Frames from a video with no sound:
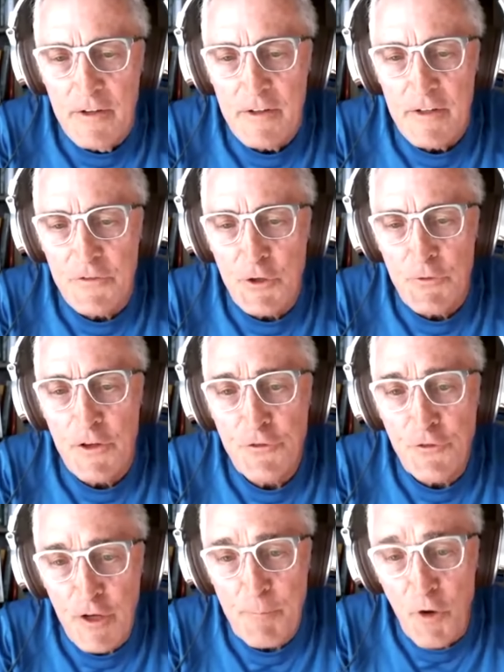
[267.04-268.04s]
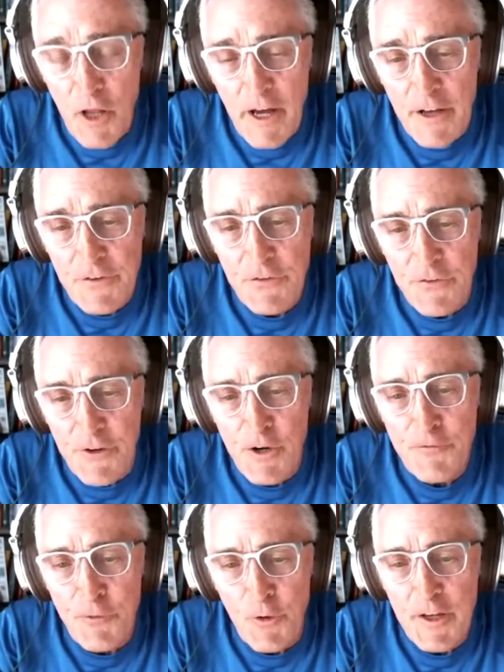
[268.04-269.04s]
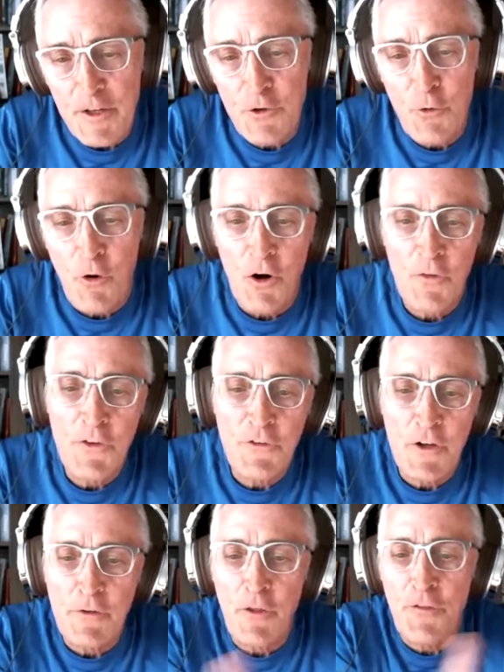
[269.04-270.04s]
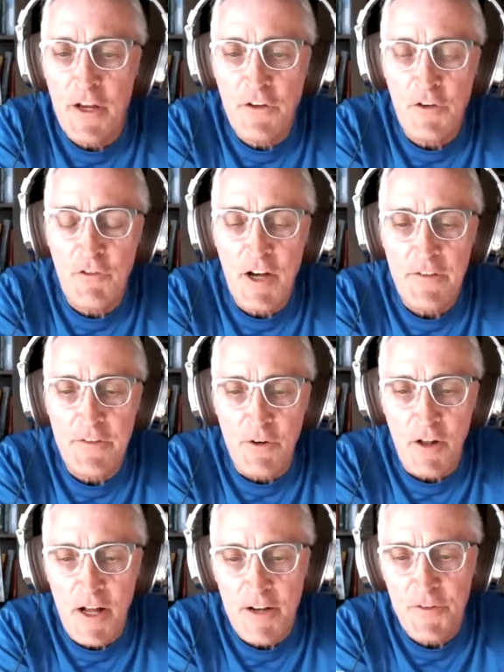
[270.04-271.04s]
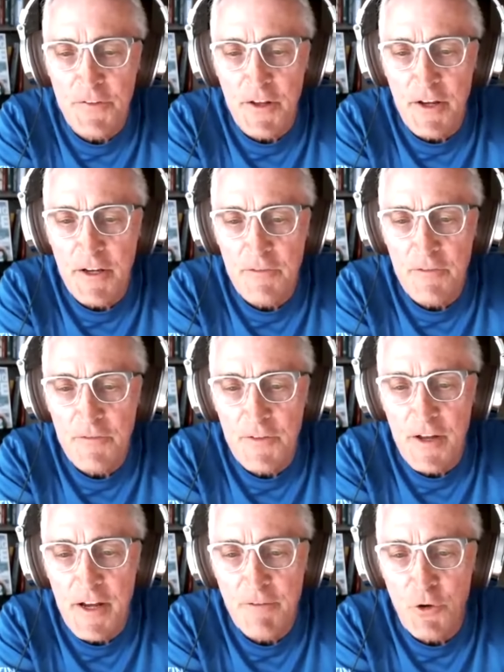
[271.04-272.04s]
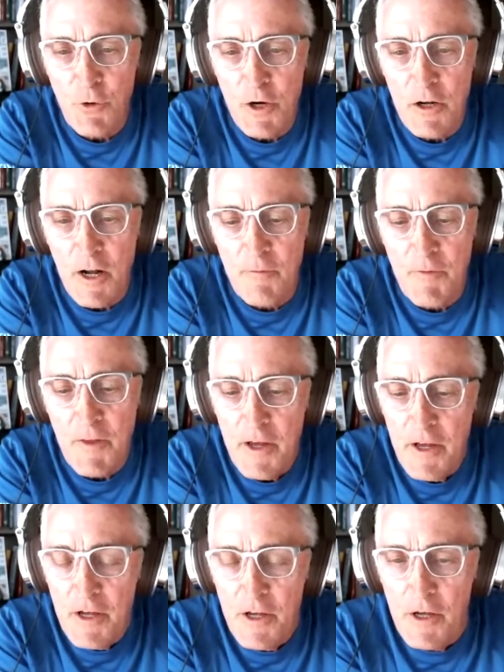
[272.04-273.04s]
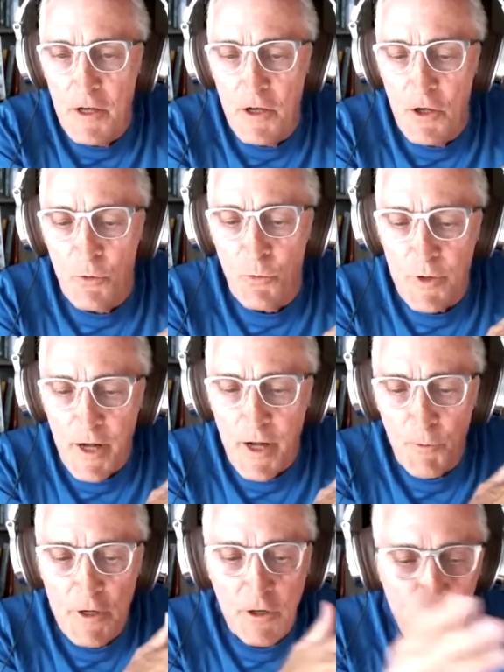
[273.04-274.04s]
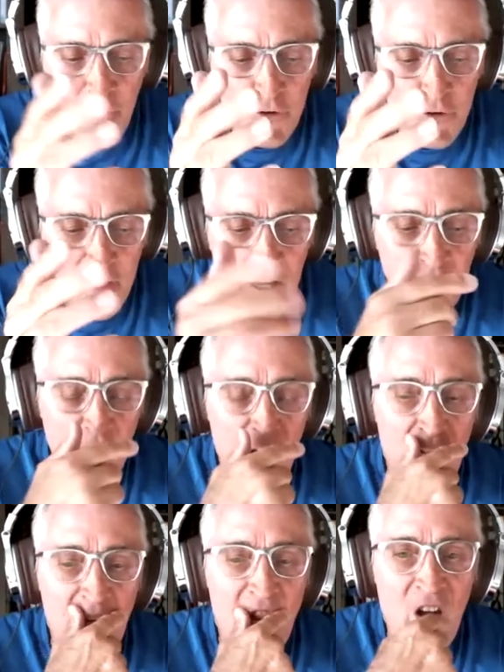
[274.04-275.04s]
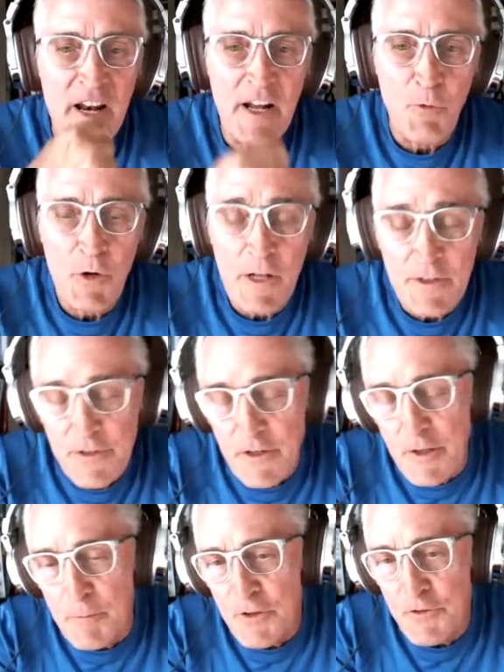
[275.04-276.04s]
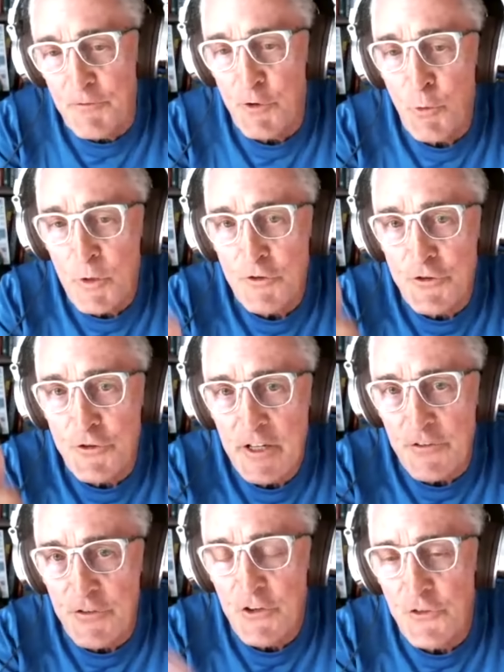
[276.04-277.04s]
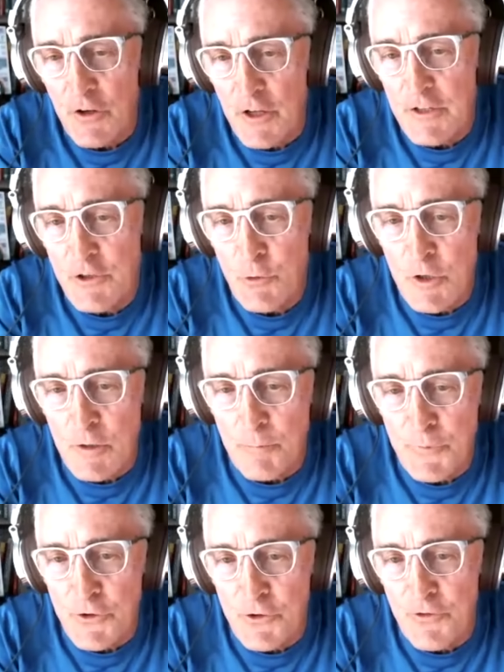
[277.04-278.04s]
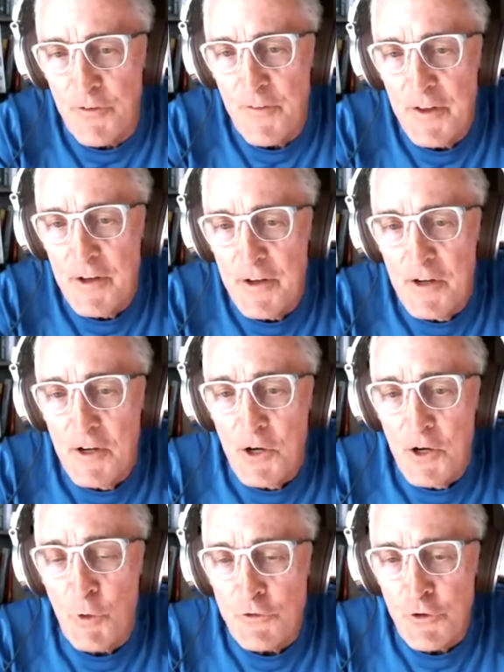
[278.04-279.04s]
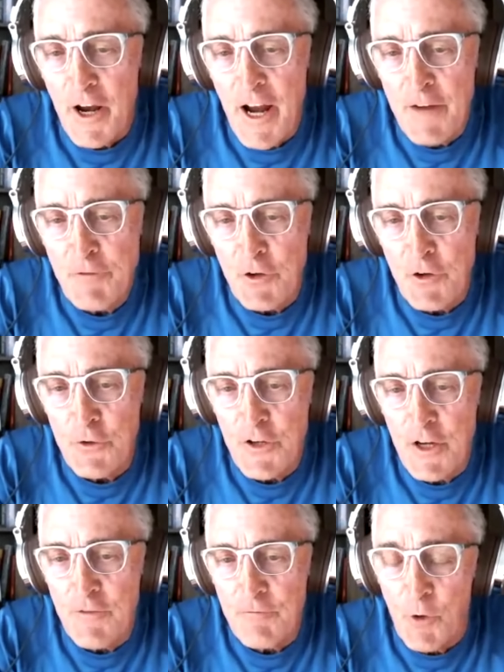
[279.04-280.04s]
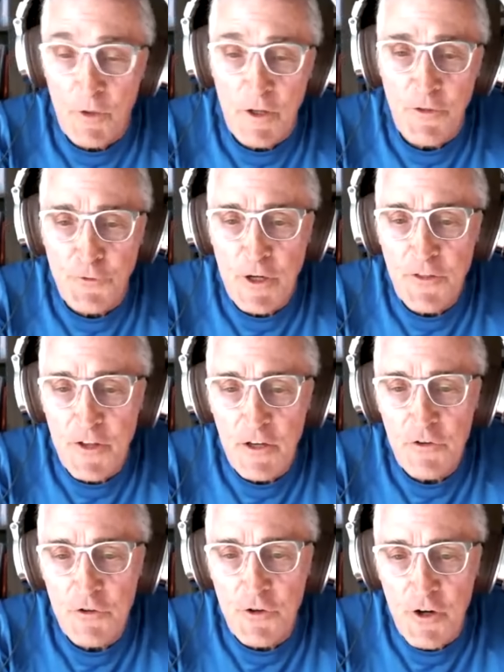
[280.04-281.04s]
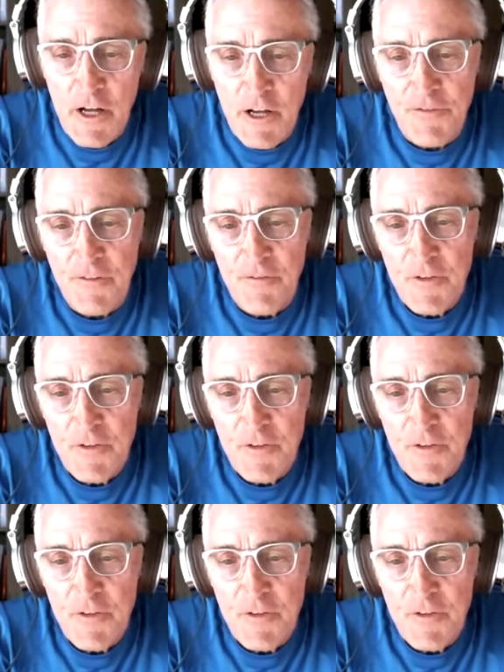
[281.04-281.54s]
is they, they sleep less. Therefore, they can do all these other things they've got in their life that they, they have going on. When I run across an athlete like that, I, what I tell them is if you want to train consistently and you want to improve, what you have to do is have only three things in your life